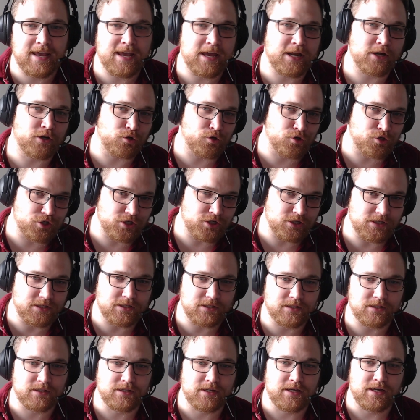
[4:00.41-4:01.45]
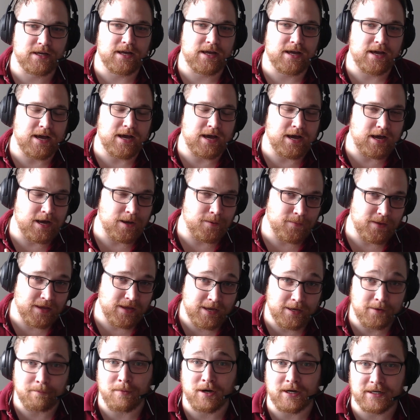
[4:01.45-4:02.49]
energy
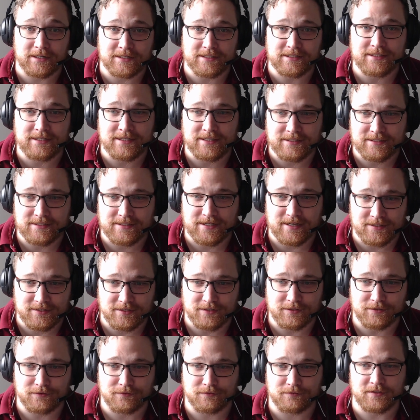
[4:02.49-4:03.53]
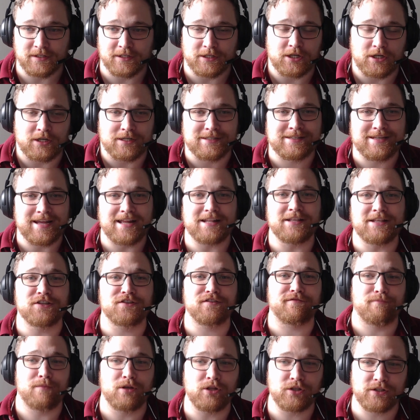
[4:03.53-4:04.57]
and money intensive. It costs tens
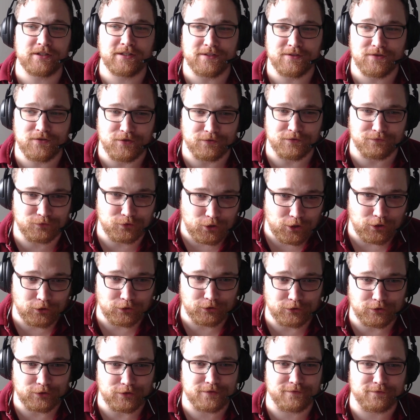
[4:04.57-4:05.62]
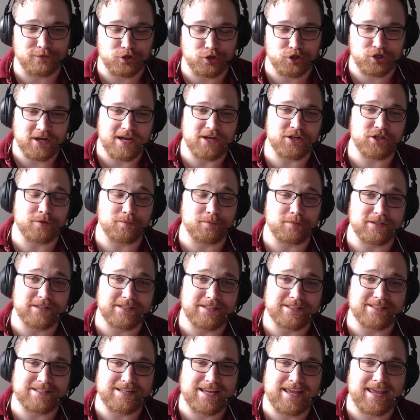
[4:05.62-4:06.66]
of millions of dollars for
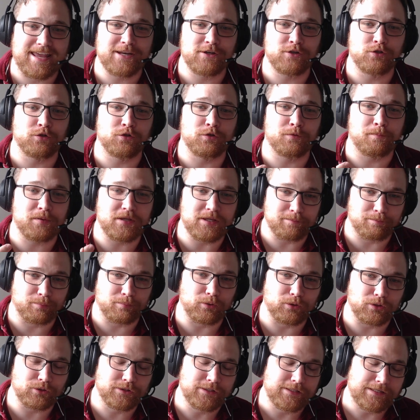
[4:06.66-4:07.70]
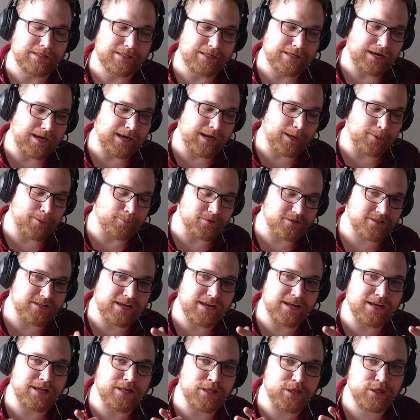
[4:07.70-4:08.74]
ChatGPT to handle people
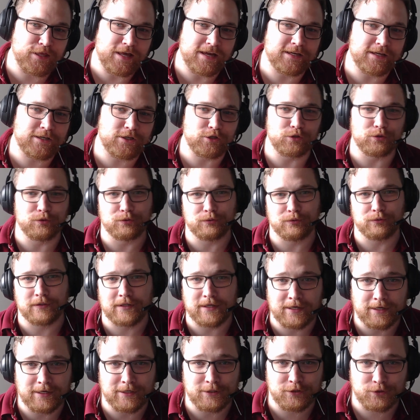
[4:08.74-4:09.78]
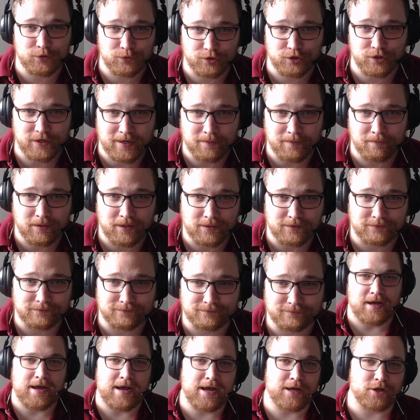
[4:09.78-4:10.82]
saying thank you to the chatbot.
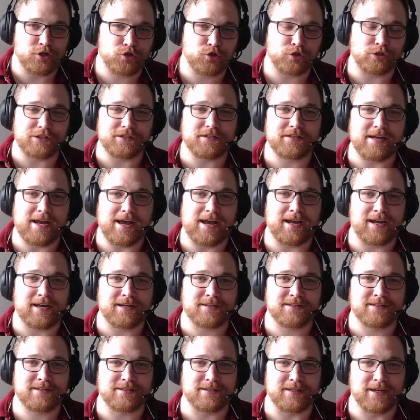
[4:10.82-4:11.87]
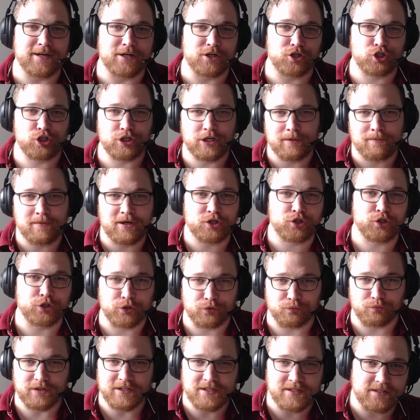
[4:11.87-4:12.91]
Certain tasks like geometric
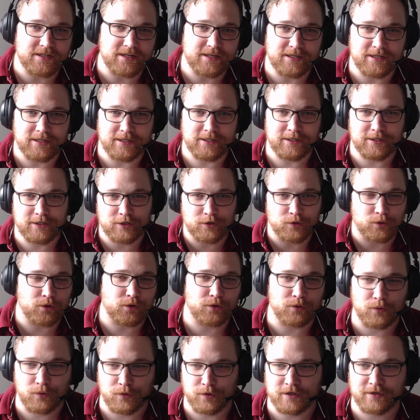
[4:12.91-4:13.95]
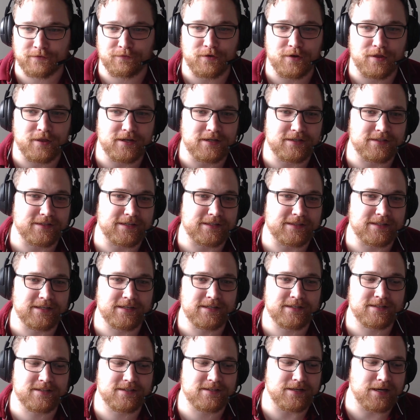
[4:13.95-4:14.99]
reasoning or different things like
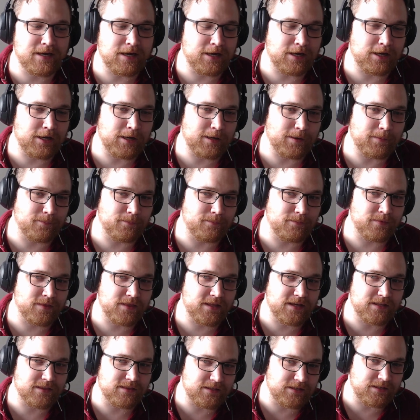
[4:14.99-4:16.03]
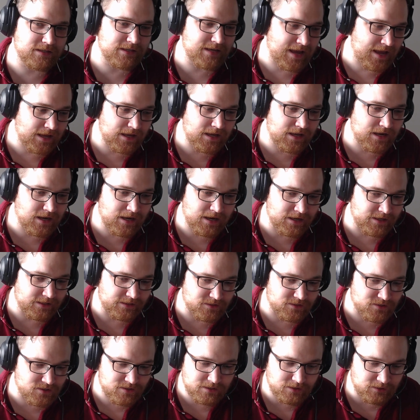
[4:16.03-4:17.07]
this that the AI
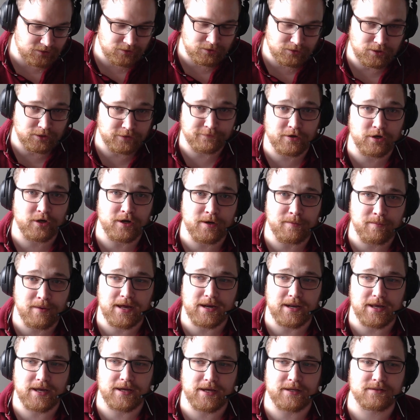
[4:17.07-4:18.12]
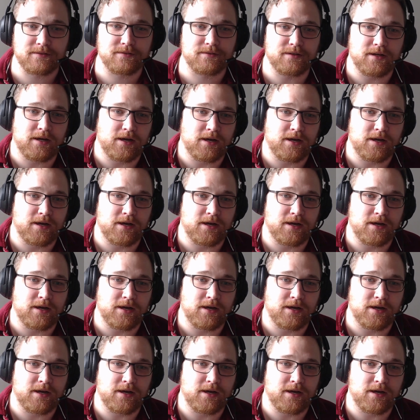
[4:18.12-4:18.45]
still are very bad at,